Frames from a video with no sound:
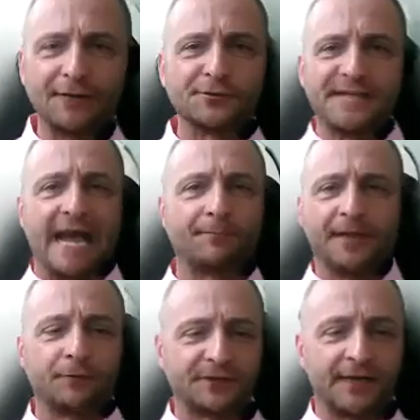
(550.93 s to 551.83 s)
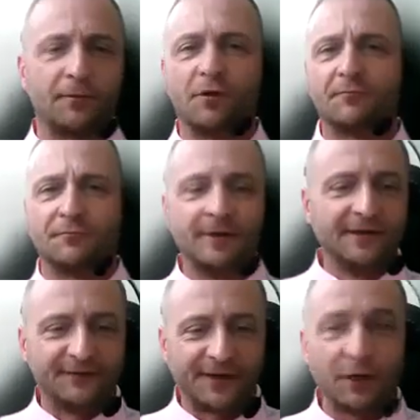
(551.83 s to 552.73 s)
And I was happy. I would come home,
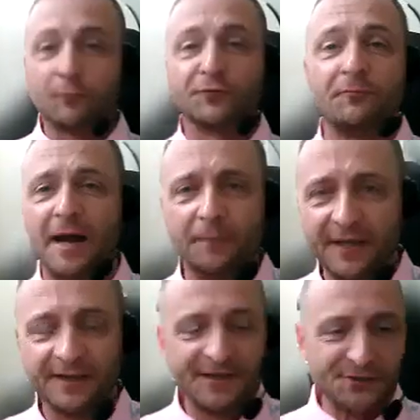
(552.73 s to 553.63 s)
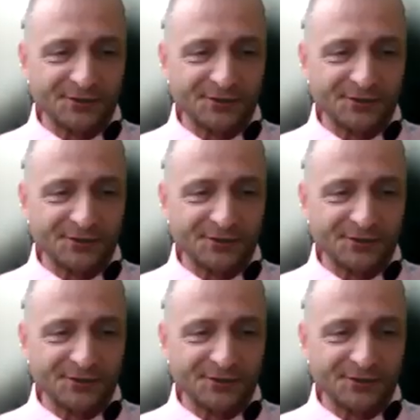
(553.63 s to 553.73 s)
run home to mommy,